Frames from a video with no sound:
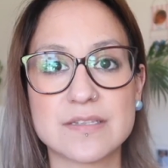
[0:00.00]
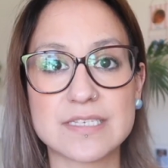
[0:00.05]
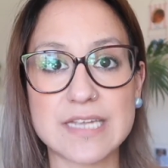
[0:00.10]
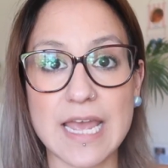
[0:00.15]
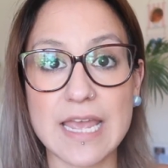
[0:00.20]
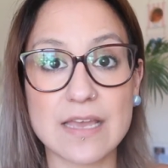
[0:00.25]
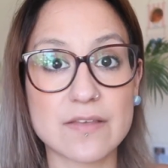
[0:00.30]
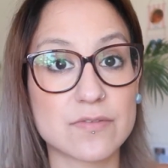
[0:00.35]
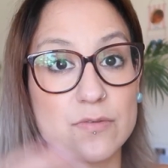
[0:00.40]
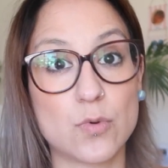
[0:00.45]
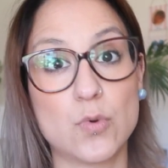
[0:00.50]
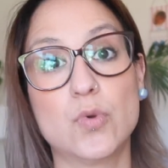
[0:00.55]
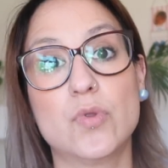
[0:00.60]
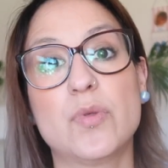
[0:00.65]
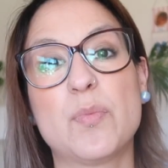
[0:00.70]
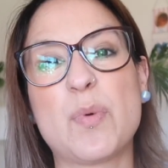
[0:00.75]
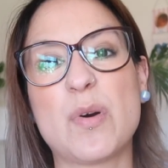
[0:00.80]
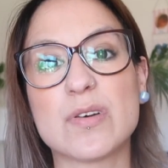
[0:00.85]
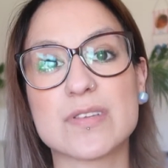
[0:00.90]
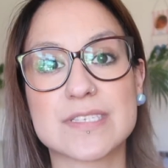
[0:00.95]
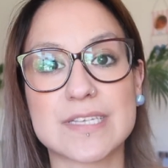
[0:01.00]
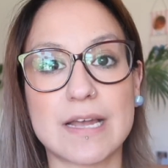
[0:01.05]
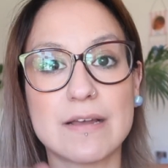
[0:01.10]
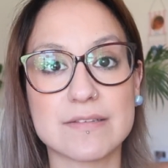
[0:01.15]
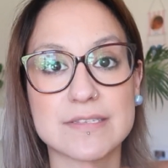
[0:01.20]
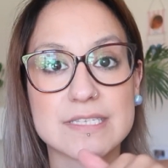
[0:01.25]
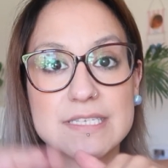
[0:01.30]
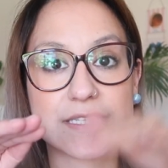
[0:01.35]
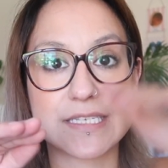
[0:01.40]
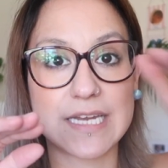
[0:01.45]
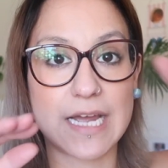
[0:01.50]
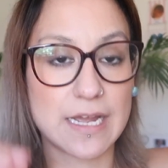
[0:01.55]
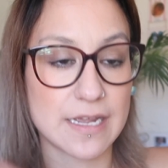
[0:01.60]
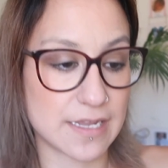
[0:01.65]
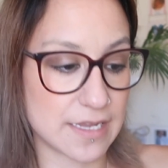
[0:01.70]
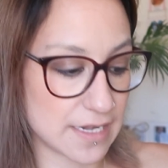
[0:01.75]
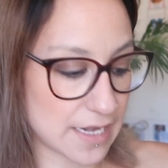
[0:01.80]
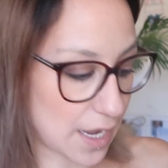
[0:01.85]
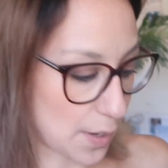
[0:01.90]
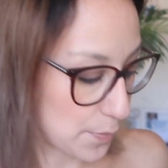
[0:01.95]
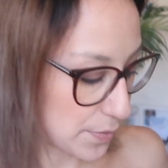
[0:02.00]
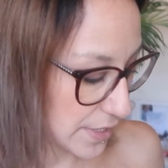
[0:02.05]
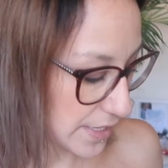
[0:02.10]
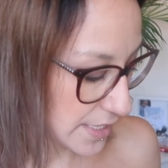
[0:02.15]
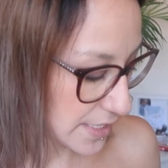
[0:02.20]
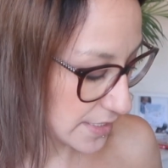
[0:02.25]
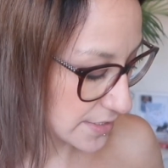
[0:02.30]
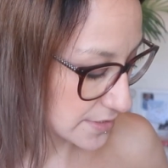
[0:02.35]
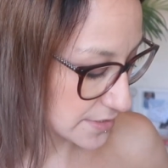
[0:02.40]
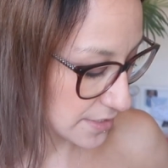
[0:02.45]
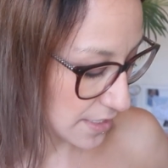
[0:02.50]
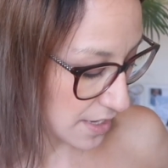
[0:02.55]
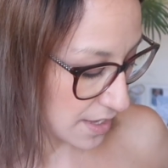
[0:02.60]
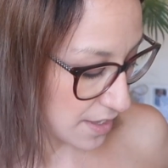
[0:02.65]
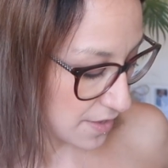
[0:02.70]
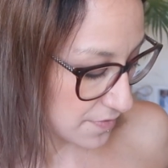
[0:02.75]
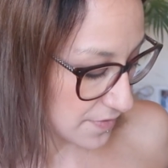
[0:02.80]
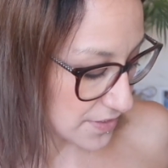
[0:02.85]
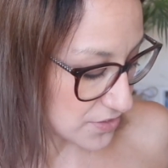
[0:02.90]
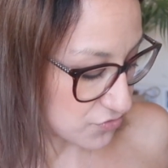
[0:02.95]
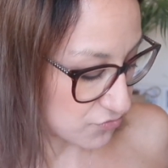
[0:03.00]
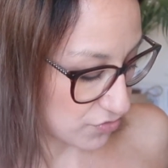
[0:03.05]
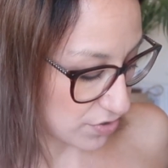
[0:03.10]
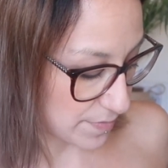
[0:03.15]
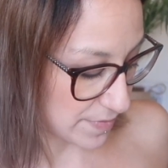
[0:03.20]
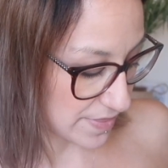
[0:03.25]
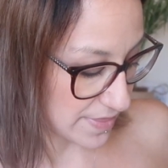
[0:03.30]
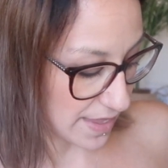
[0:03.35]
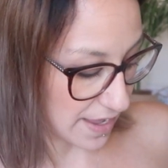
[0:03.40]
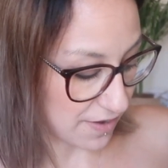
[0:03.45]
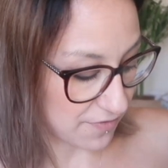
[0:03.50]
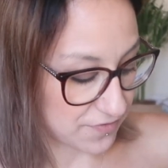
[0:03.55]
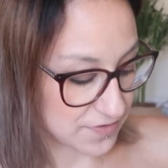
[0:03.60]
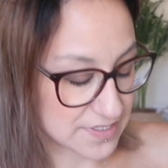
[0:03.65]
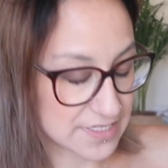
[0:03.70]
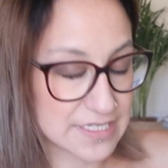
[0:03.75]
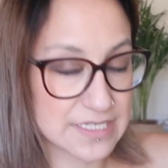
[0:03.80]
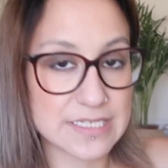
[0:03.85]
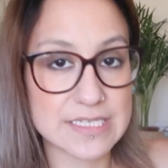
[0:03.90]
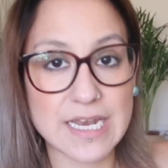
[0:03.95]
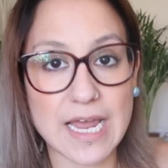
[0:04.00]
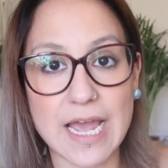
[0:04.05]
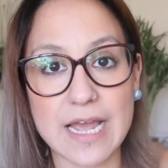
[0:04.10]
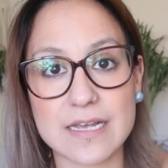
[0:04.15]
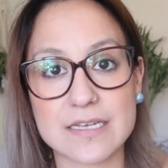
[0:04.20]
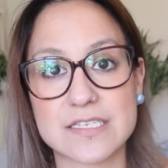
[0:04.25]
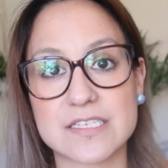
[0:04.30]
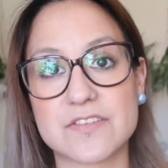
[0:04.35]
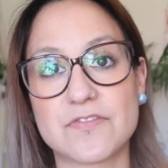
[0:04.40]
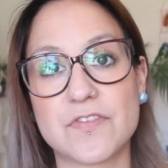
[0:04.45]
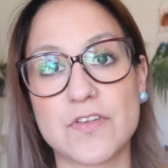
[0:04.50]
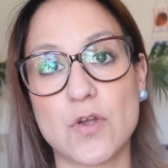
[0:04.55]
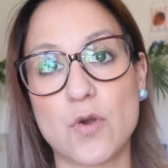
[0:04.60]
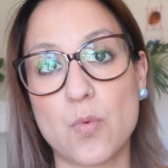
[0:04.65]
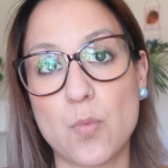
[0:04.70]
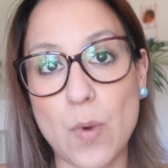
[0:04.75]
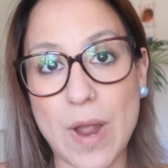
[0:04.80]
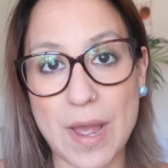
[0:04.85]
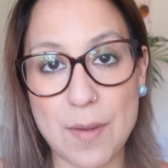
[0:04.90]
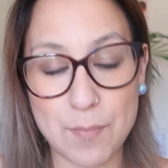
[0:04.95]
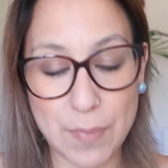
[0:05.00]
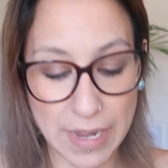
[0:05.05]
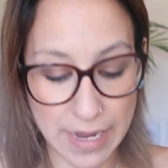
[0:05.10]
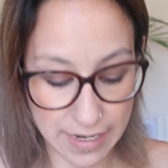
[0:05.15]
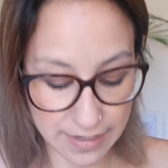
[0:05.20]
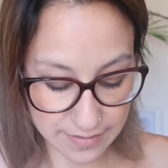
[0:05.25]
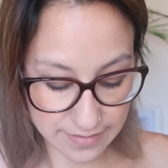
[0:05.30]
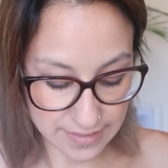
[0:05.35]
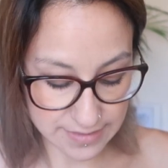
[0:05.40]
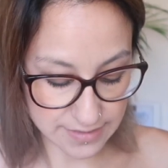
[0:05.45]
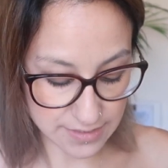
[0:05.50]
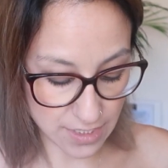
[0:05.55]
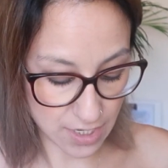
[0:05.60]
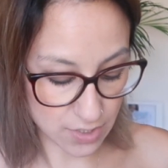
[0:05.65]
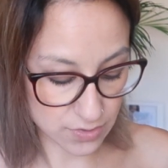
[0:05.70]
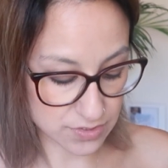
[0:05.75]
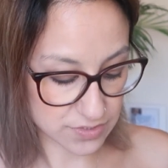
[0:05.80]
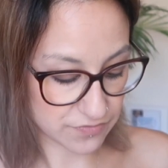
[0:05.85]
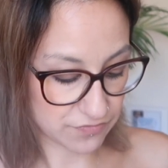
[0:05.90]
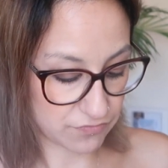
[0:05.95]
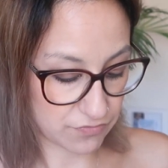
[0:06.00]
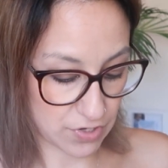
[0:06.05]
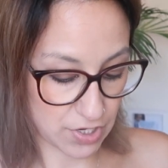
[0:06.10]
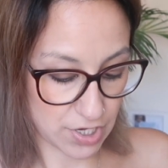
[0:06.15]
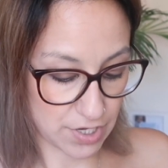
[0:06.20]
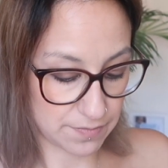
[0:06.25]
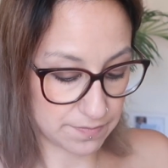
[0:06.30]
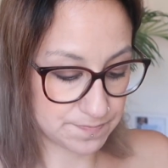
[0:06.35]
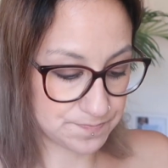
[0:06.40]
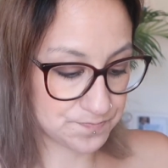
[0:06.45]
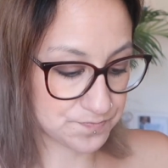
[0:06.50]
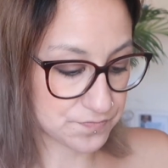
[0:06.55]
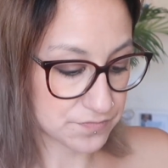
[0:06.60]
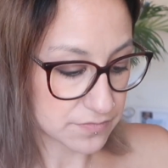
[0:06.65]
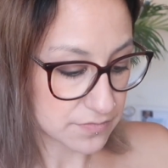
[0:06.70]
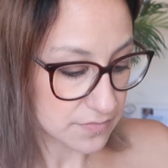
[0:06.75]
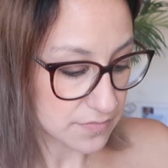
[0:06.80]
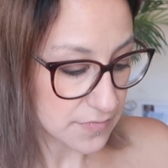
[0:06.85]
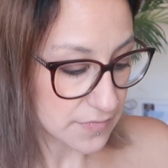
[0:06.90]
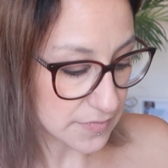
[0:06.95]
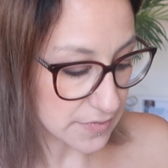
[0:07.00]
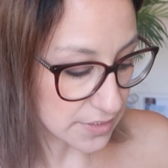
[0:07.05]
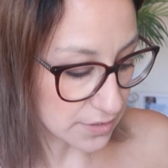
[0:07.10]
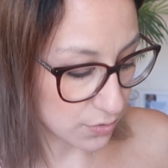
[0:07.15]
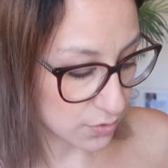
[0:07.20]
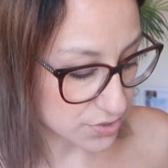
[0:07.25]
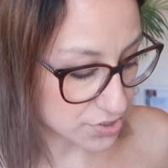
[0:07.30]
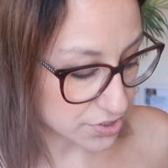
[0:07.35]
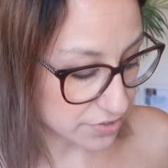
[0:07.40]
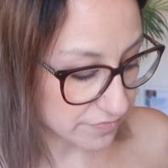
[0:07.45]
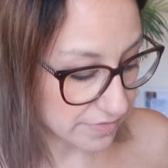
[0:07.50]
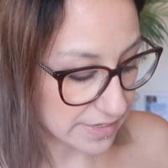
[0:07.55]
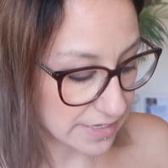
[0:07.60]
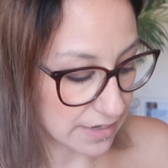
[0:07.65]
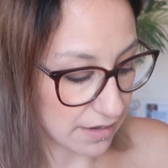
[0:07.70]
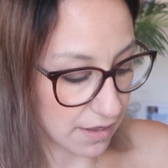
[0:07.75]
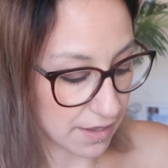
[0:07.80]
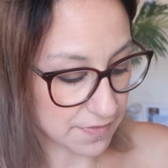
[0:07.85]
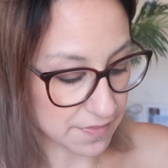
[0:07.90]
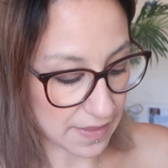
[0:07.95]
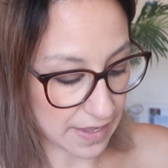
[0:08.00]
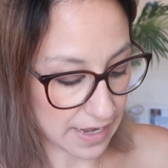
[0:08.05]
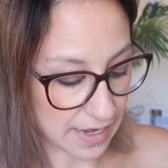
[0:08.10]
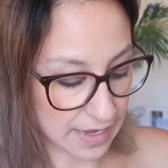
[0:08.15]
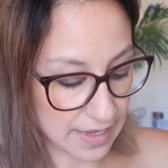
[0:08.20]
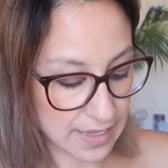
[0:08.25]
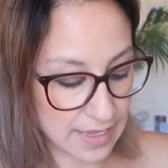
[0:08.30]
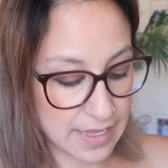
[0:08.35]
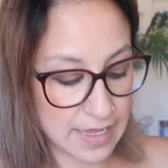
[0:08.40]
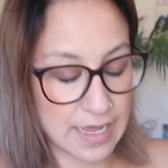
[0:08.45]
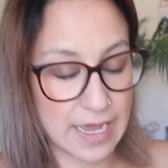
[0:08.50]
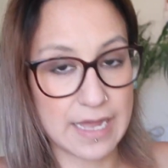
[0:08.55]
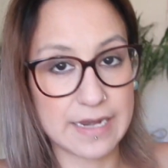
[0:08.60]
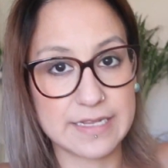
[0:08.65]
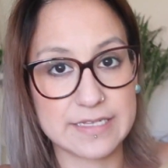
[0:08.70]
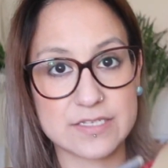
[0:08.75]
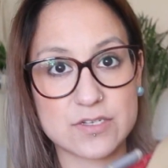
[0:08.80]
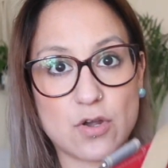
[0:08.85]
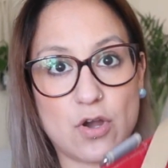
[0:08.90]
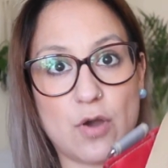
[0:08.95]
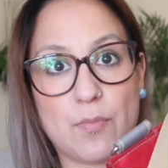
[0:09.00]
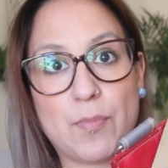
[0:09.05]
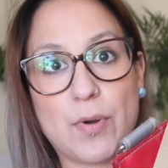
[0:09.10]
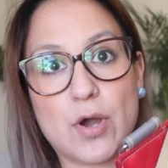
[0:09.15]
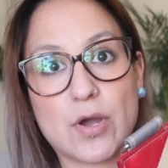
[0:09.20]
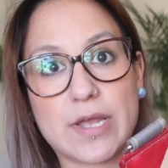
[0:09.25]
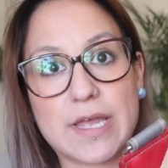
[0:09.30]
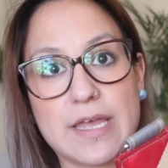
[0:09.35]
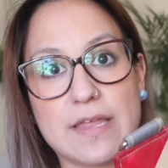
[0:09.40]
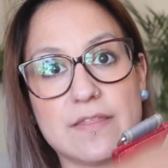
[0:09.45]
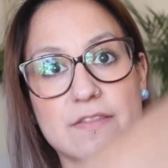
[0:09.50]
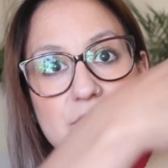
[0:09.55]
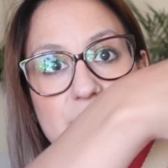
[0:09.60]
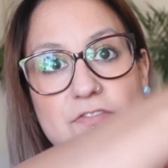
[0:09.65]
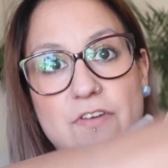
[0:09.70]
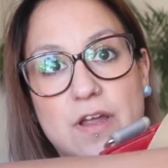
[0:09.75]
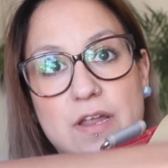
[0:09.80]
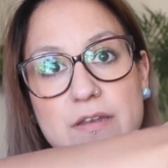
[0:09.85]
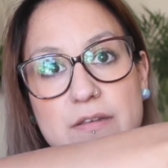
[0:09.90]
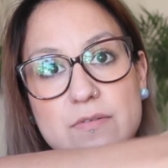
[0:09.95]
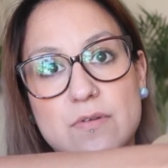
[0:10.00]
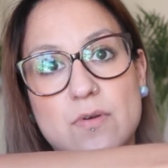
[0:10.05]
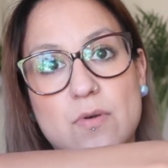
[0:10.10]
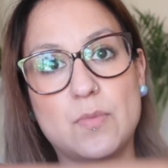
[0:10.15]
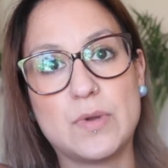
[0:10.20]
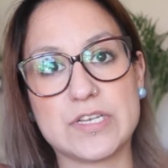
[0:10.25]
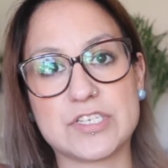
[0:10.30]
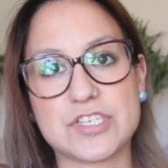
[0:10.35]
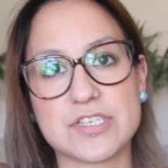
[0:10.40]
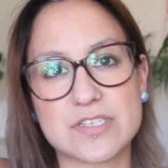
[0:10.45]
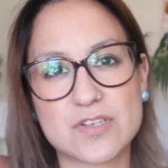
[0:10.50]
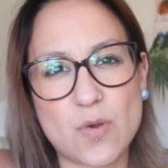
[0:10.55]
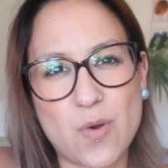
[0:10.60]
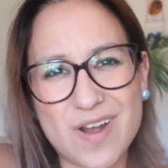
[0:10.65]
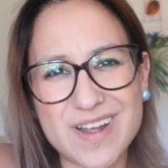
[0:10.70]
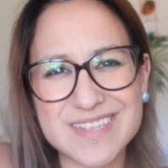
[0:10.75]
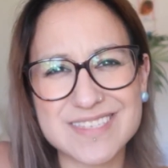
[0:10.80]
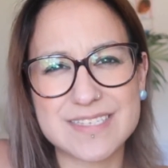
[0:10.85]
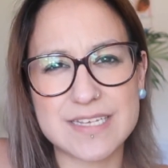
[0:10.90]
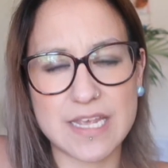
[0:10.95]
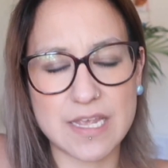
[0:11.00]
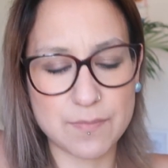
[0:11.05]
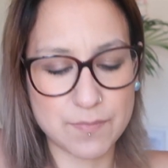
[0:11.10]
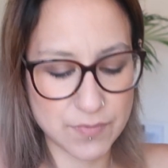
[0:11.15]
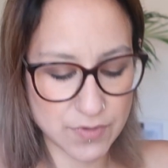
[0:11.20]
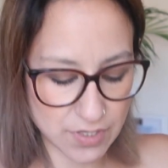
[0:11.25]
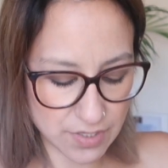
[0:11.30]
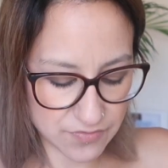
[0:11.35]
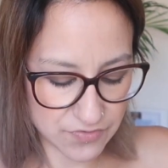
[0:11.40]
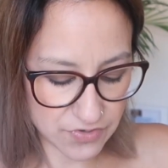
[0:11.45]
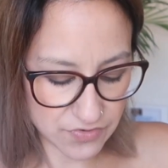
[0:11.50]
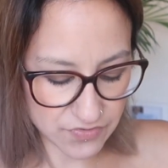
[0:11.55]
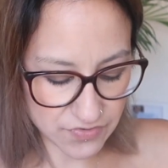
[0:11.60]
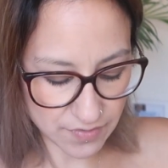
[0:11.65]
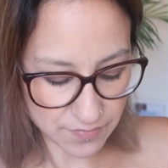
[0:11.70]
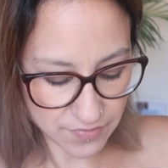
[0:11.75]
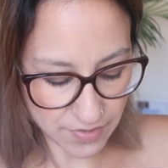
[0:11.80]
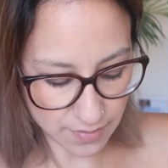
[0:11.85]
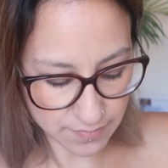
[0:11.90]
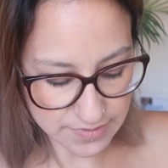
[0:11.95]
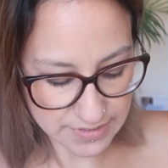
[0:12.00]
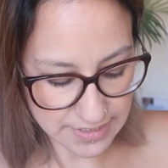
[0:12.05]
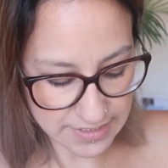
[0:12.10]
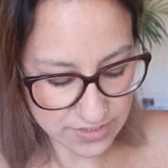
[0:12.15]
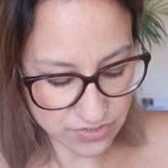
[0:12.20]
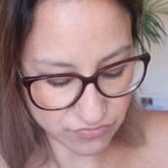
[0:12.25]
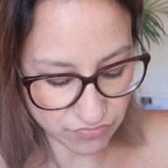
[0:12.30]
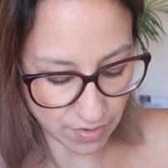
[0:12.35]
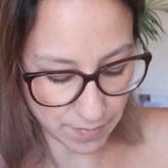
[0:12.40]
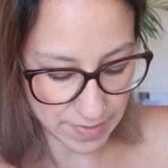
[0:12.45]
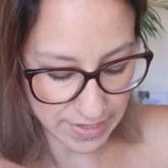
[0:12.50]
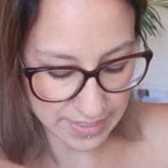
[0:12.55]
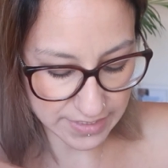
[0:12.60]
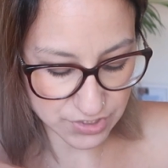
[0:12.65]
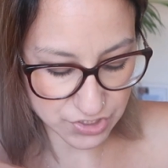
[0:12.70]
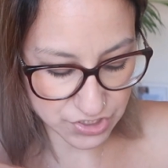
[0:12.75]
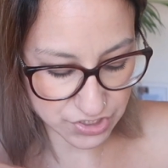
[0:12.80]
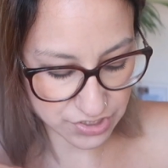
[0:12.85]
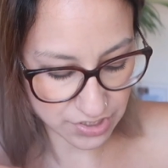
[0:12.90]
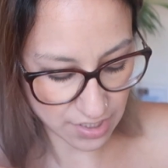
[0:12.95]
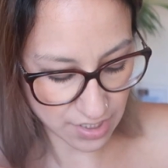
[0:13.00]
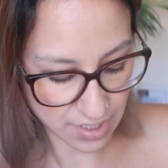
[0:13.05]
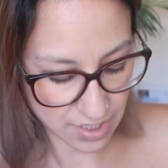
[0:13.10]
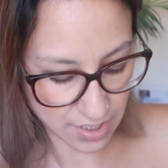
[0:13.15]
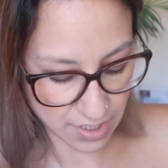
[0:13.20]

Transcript: take all the pods out and stack your nappies. There's room in there for snacks, for your wet bag. There's loads of room. I do really like that, and it's got a pocket in the front which is quite deep. You do sometimes need to rummage,